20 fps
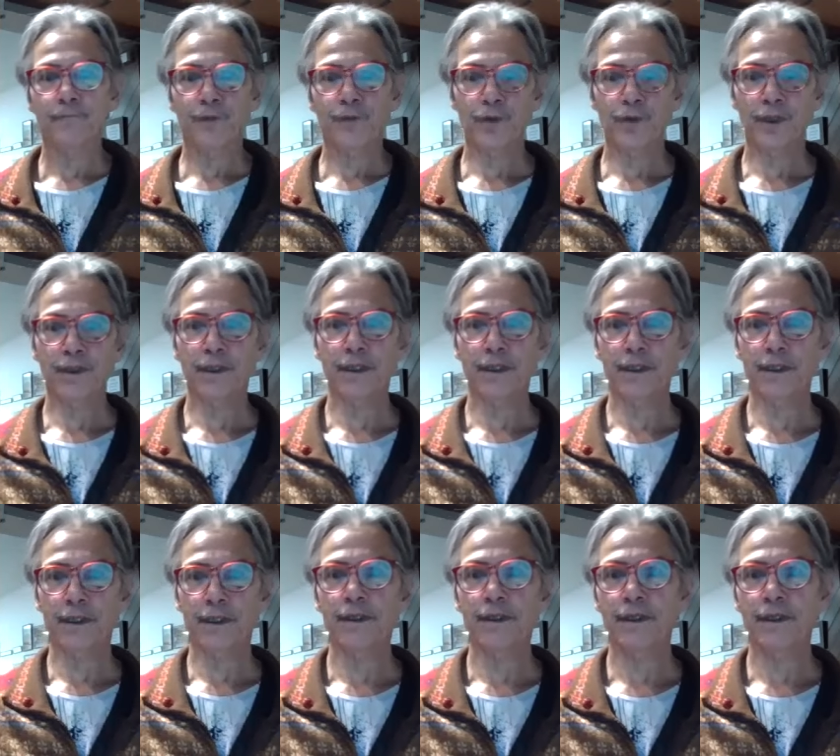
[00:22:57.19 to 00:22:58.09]
with
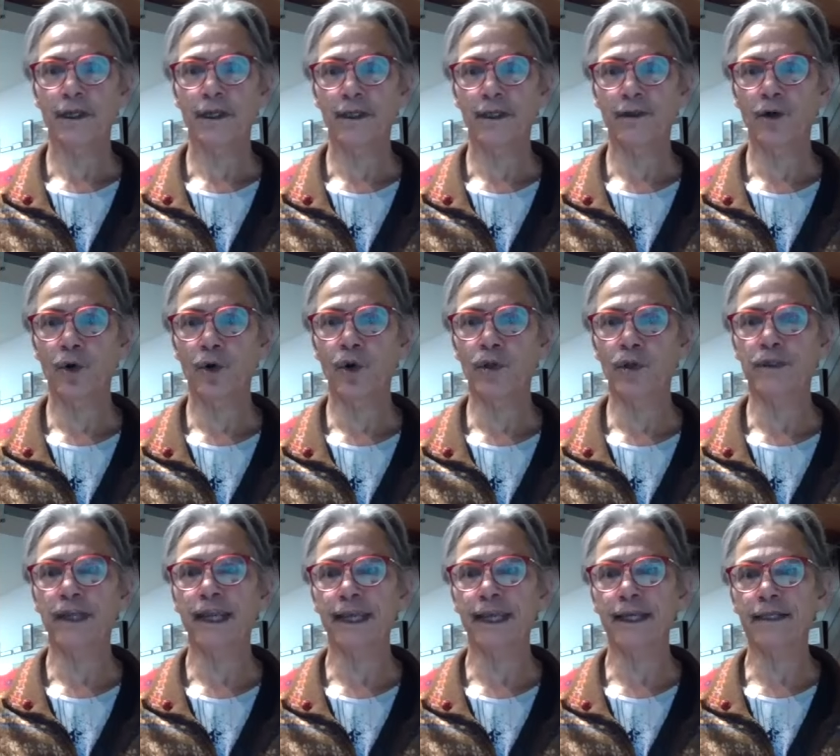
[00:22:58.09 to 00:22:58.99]
a, a
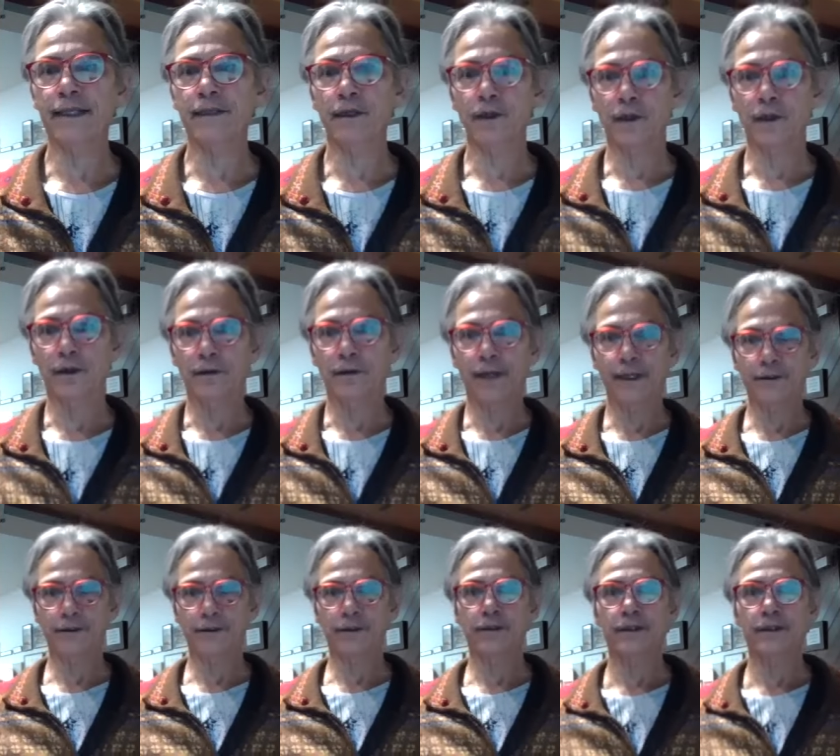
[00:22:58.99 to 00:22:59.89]
gold halo
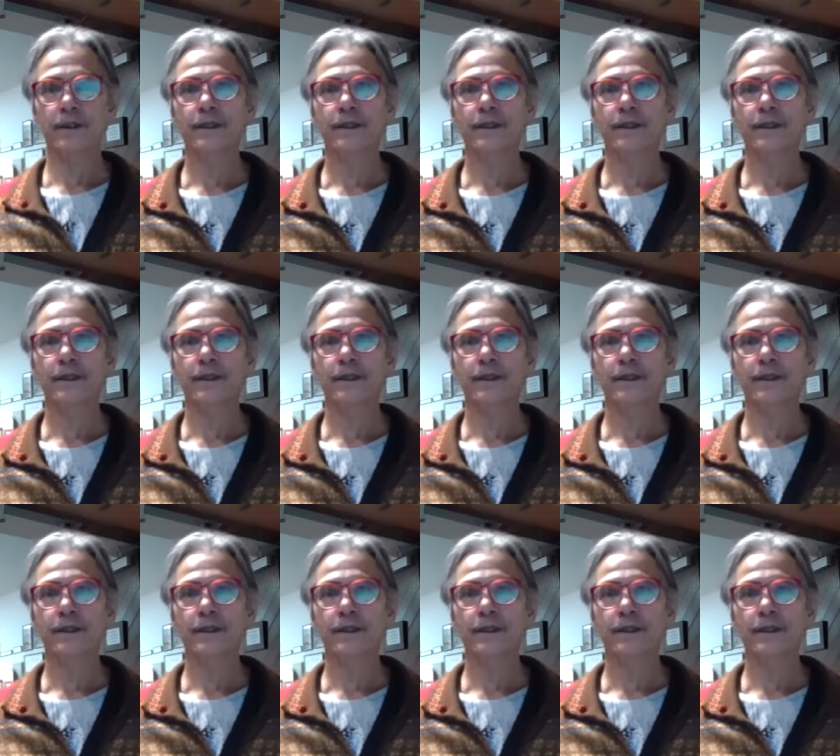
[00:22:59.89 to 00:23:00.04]
around,